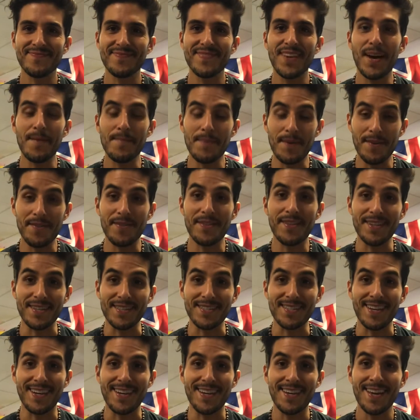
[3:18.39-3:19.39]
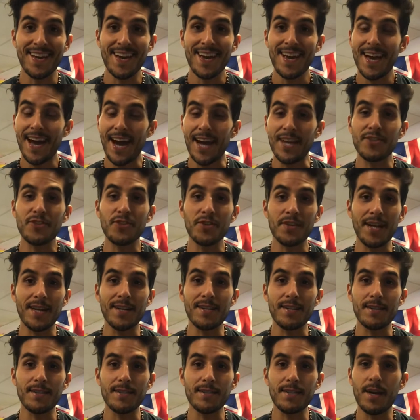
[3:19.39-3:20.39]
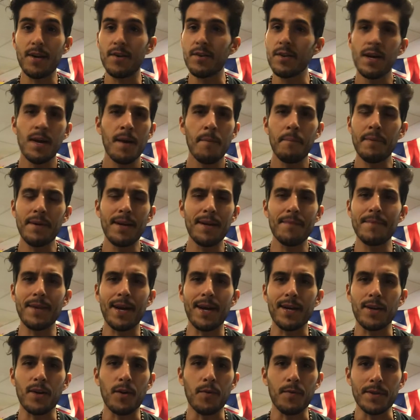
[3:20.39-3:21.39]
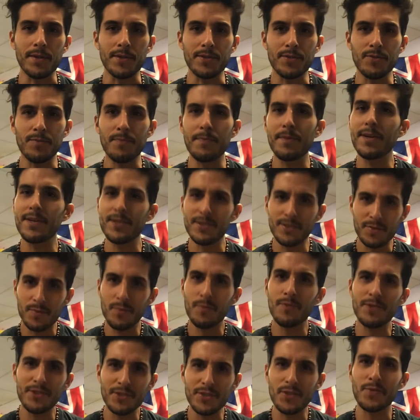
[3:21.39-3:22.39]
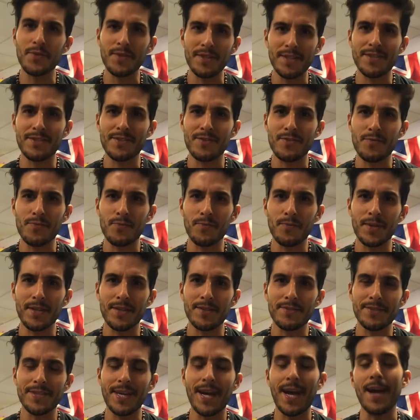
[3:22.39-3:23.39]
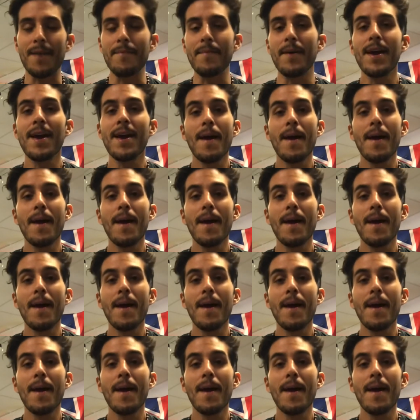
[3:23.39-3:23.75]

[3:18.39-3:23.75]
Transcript: How about this, huh? I should edit this out, but I'm not going to because we're just doing this in real time.